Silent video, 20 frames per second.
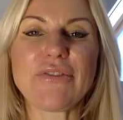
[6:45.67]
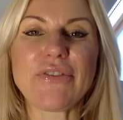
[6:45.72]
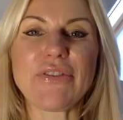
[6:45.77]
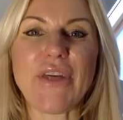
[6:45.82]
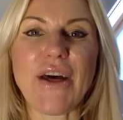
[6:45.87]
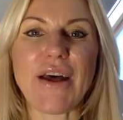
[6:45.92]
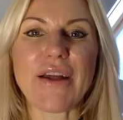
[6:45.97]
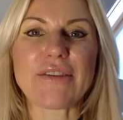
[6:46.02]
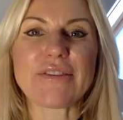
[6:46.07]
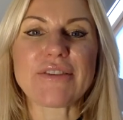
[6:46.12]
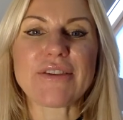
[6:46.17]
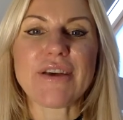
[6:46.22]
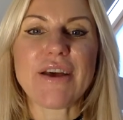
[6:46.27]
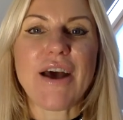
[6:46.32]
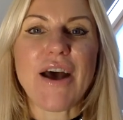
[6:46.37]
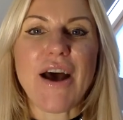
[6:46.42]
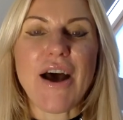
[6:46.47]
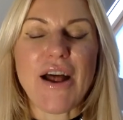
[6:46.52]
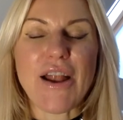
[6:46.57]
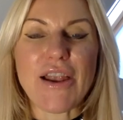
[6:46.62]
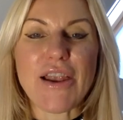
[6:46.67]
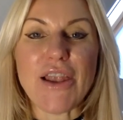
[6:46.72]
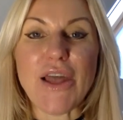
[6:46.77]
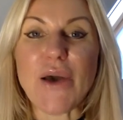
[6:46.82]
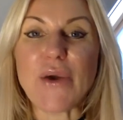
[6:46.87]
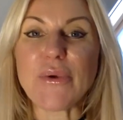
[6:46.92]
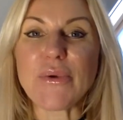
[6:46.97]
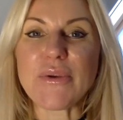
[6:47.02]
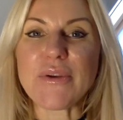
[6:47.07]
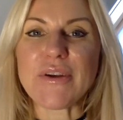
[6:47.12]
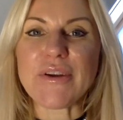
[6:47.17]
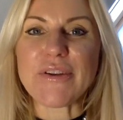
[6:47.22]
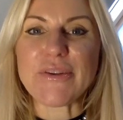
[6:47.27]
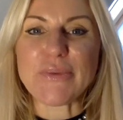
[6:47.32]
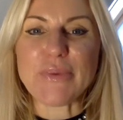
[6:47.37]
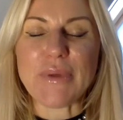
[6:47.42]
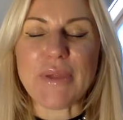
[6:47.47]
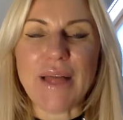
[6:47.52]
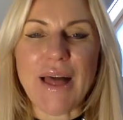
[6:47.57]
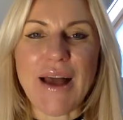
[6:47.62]
that aloneness
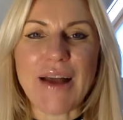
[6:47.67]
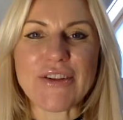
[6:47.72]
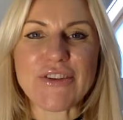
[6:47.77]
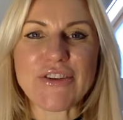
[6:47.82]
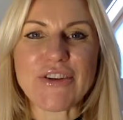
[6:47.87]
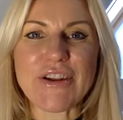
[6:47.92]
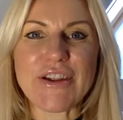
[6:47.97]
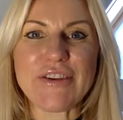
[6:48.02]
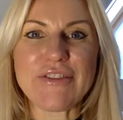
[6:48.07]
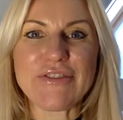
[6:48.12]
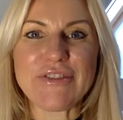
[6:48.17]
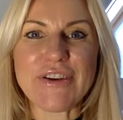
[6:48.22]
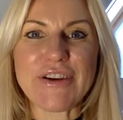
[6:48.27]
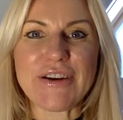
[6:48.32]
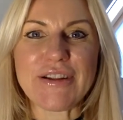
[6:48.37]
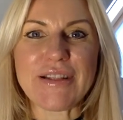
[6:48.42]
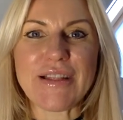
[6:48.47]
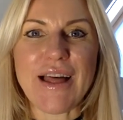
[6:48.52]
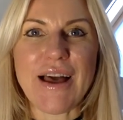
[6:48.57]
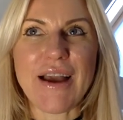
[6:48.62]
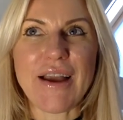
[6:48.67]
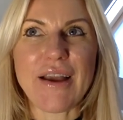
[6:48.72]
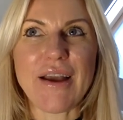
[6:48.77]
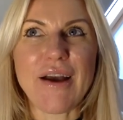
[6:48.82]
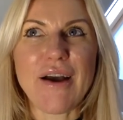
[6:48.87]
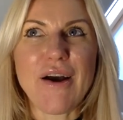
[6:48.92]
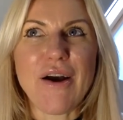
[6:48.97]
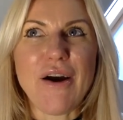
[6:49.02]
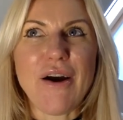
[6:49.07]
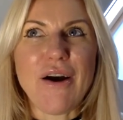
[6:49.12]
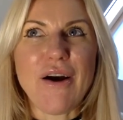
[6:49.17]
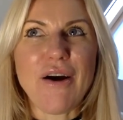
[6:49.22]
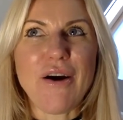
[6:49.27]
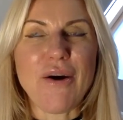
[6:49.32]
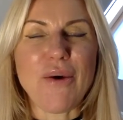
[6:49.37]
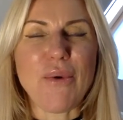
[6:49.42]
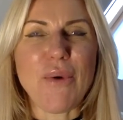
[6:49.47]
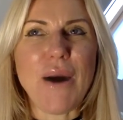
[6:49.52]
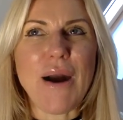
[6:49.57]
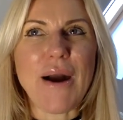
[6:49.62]
will actually feel like,
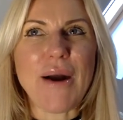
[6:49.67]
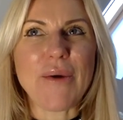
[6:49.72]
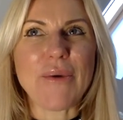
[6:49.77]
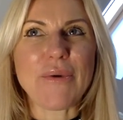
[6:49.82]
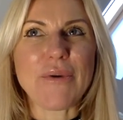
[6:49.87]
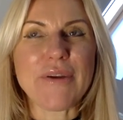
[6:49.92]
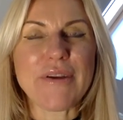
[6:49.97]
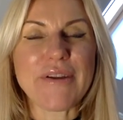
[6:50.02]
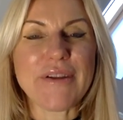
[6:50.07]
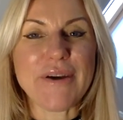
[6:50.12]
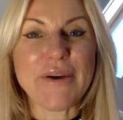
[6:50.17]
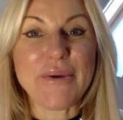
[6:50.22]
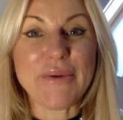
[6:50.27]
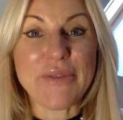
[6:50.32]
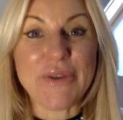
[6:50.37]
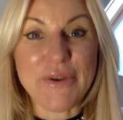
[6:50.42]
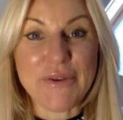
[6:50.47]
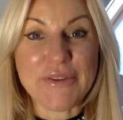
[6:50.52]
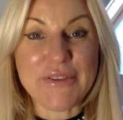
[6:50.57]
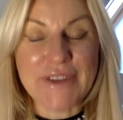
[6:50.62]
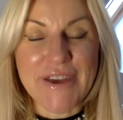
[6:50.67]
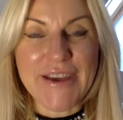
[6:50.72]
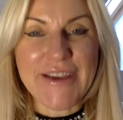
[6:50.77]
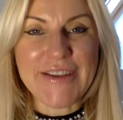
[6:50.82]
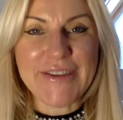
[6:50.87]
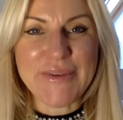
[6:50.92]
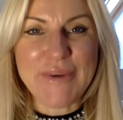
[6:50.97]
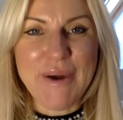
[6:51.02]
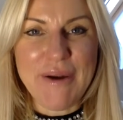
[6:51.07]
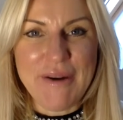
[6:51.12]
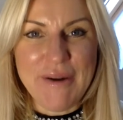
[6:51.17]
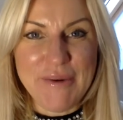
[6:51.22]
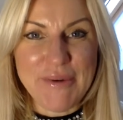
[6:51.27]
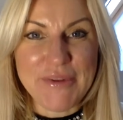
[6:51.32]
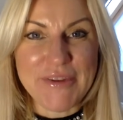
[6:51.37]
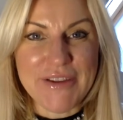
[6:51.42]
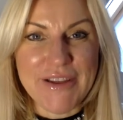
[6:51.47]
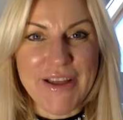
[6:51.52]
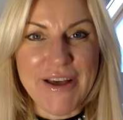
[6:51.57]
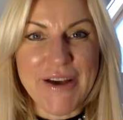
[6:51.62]
oh wow, you know, those days where I
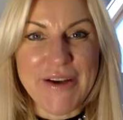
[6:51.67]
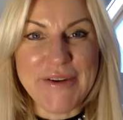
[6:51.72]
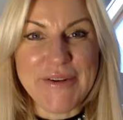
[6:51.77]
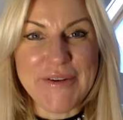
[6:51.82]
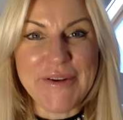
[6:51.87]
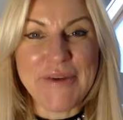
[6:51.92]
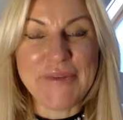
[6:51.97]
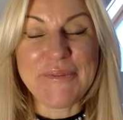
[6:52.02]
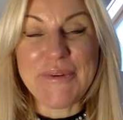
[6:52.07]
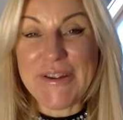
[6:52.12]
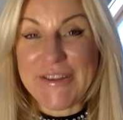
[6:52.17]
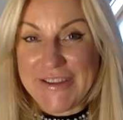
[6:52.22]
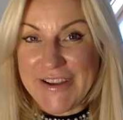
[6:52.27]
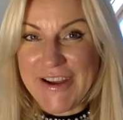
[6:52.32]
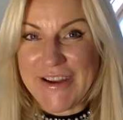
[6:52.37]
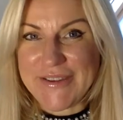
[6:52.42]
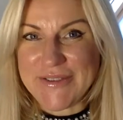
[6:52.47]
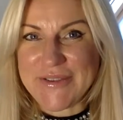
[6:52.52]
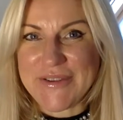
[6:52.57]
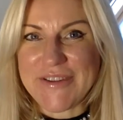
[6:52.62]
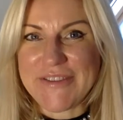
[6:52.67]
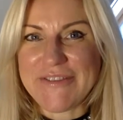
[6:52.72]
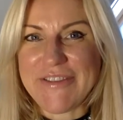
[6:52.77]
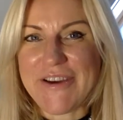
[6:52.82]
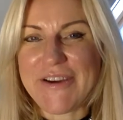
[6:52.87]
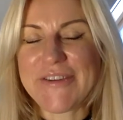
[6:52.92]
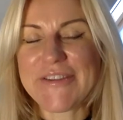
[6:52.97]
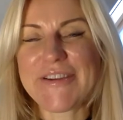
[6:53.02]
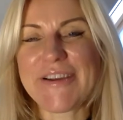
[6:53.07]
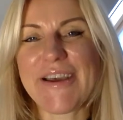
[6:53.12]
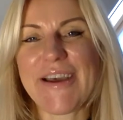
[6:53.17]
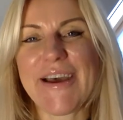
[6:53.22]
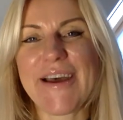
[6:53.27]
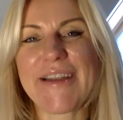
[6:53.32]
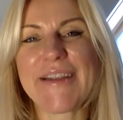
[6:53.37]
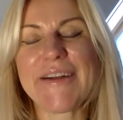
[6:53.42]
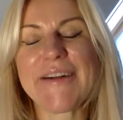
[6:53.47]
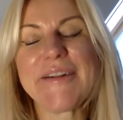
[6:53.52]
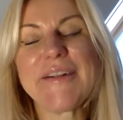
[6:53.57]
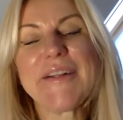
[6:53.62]
was alone, I wish I had one of those again.
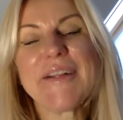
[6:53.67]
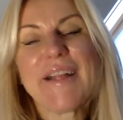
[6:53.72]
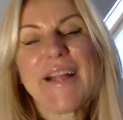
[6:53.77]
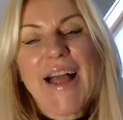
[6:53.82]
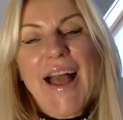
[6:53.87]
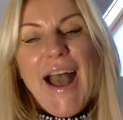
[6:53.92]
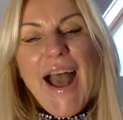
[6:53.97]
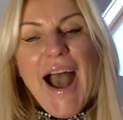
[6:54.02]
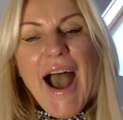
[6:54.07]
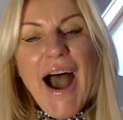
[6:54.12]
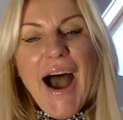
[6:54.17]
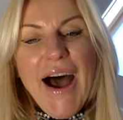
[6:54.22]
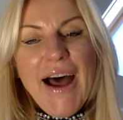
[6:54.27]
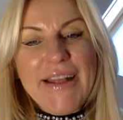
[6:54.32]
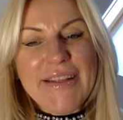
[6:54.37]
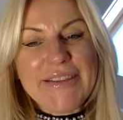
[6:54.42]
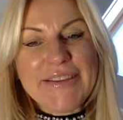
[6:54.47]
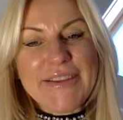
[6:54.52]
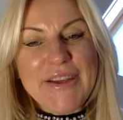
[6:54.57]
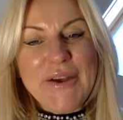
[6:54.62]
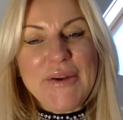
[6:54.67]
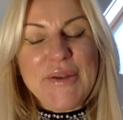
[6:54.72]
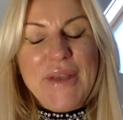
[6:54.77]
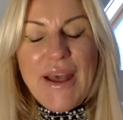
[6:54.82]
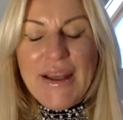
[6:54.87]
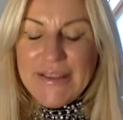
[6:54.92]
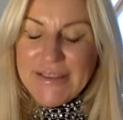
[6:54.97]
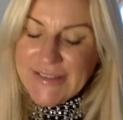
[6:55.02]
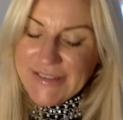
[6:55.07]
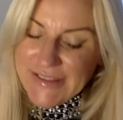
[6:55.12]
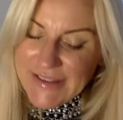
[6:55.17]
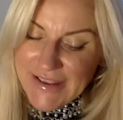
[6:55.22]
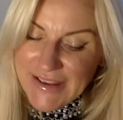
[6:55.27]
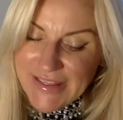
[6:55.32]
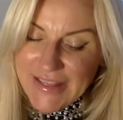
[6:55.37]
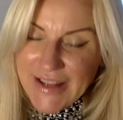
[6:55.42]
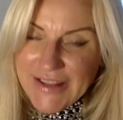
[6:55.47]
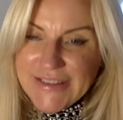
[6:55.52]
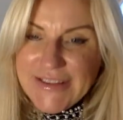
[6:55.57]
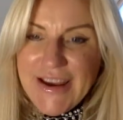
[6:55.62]
And so yes, see
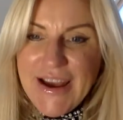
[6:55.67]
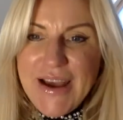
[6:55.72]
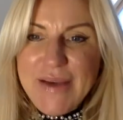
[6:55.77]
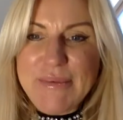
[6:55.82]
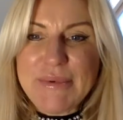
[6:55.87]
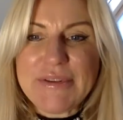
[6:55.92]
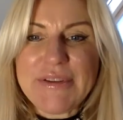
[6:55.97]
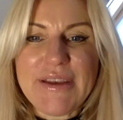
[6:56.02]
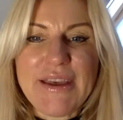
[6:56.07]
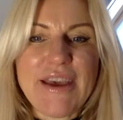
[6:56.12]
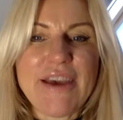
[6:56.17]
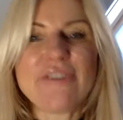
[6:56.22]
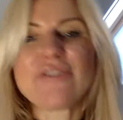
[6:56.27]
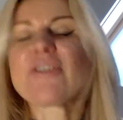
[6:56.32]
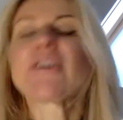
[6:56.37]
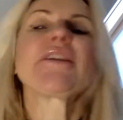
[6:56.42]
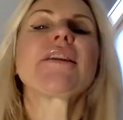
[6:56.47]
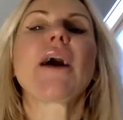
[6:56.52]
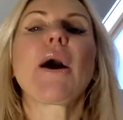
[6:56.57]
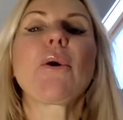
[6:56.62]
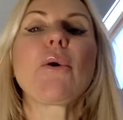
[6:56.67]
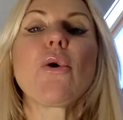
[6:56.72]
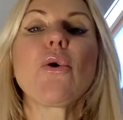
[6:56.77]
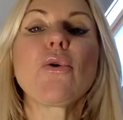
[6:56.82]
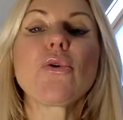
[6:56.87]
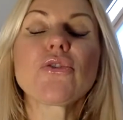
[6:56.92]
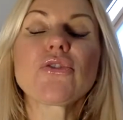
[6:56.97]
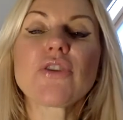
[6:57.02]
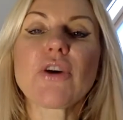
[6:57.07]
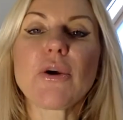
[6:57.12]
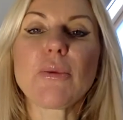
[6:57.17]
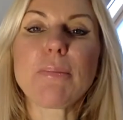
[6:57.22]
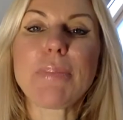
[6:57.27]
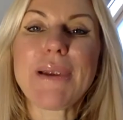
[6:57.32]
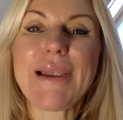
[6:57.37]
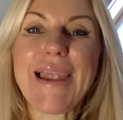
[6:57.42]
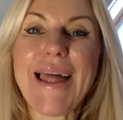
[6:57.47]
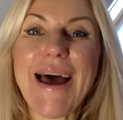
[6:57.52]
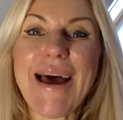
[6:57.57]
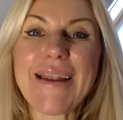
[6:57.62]
that time as a gift. Now also
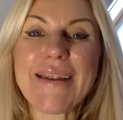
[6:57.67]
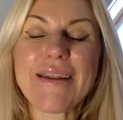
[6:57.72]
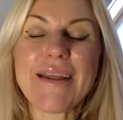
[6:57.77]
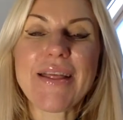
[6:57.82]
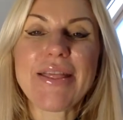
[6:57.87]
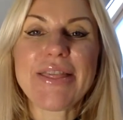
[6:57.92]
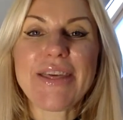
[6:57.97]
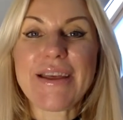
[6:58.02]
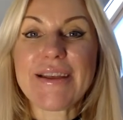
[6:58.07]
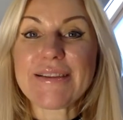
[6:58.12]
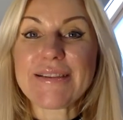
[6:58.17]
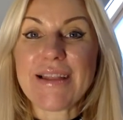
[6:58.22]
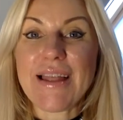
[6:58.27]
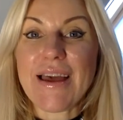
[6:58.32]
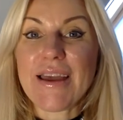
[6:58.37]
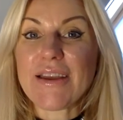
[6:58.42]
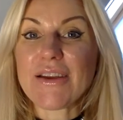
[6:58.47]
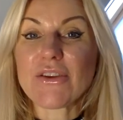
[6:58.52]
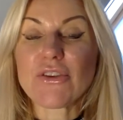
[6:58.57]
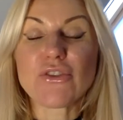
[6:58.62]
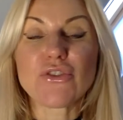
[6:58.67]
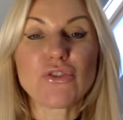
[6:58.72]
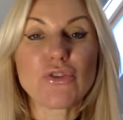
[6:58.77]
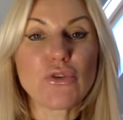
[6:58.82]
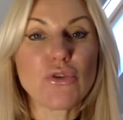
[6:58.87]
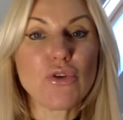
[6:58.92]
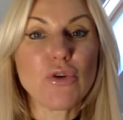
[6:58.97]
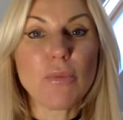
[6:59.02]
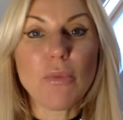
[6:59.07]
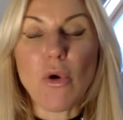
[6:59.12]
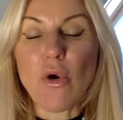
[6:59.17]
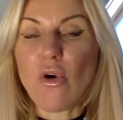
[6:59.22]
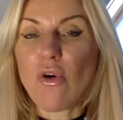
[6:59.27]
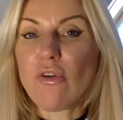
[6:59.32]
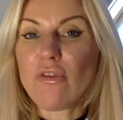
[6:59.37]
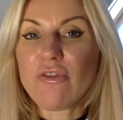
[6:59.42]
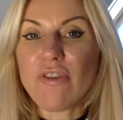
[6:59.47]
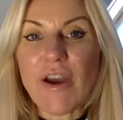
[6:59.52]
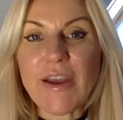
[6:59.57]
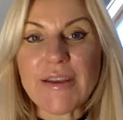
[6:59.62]
plan things like Zoom or
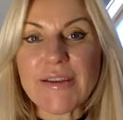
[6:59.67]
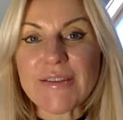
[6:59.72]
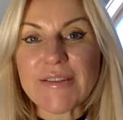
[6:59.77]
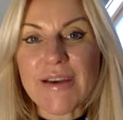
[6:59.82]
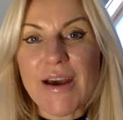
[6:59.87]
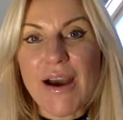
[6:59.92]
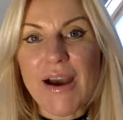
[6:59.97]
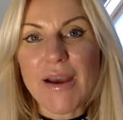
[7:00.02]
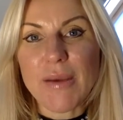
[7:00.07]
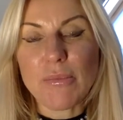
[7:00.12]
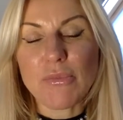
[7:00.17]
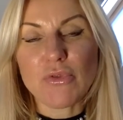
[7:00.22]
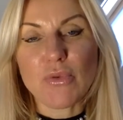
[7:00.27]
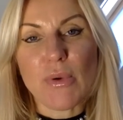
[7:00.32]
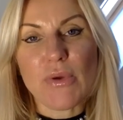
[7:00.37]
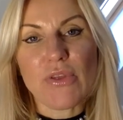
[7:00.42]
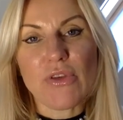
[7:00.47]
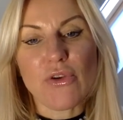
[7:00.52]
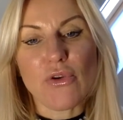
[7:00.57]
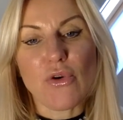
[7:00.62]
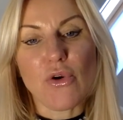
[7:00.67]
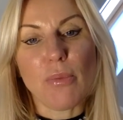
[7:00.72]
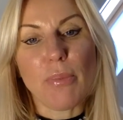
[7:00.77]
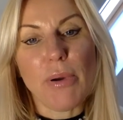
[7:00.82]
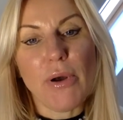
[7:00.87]
FaceTimes with your